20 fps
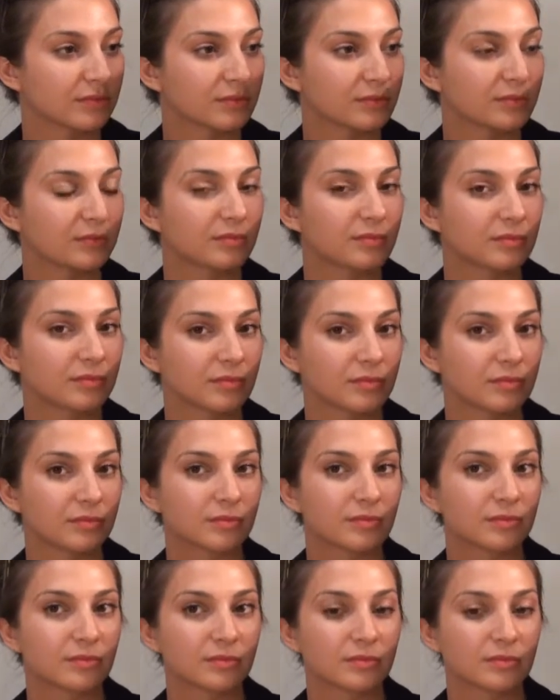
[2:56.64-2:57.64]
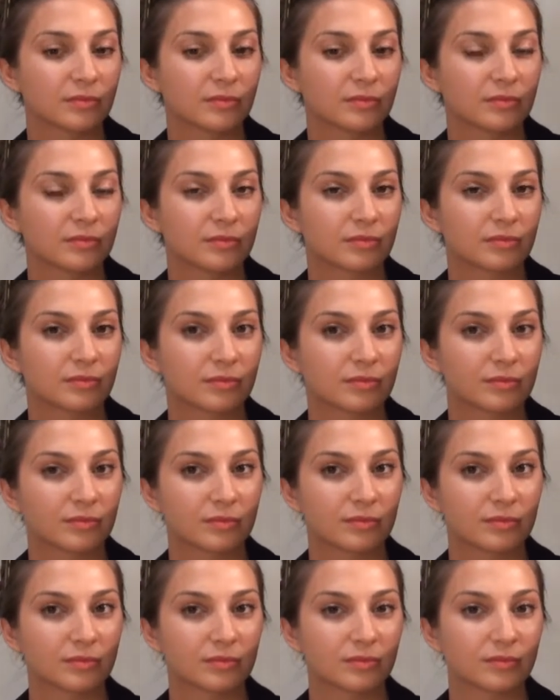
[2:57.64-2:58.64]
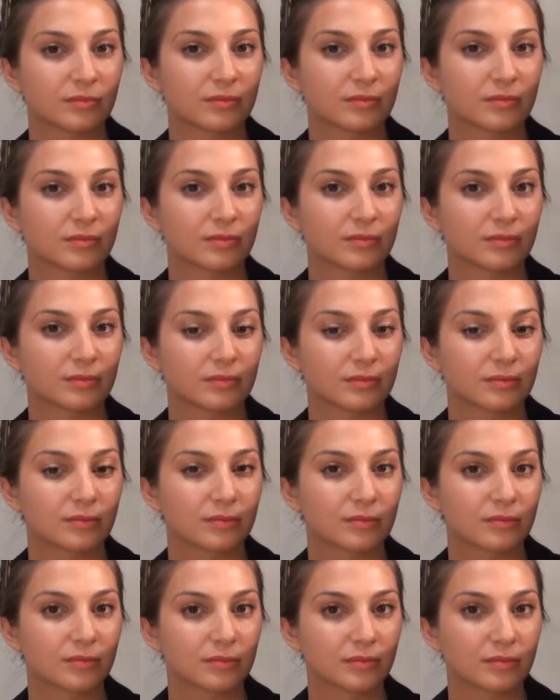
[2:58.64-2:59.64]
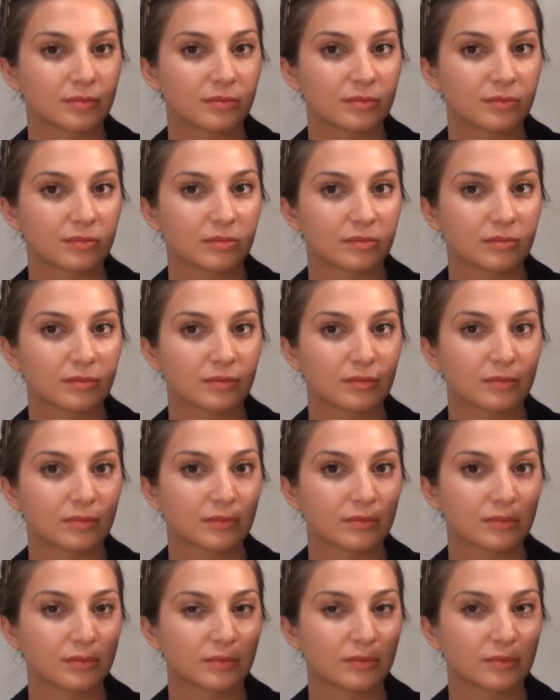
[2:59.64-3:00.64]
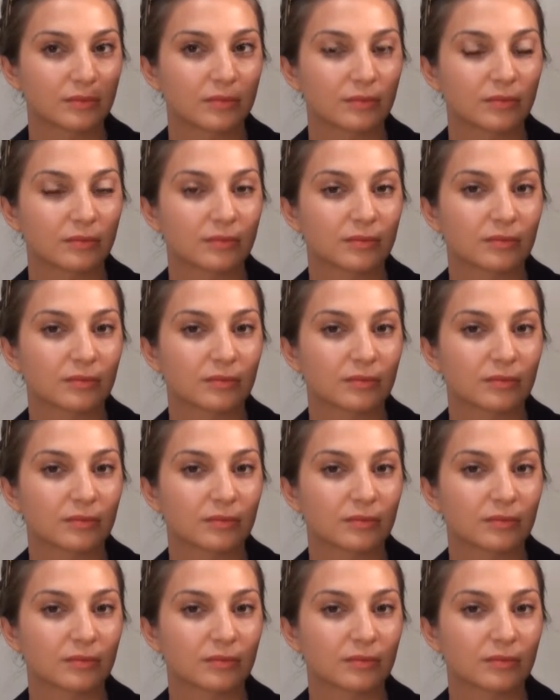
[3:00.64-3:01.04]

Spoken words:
No words are spoken by the person on screen.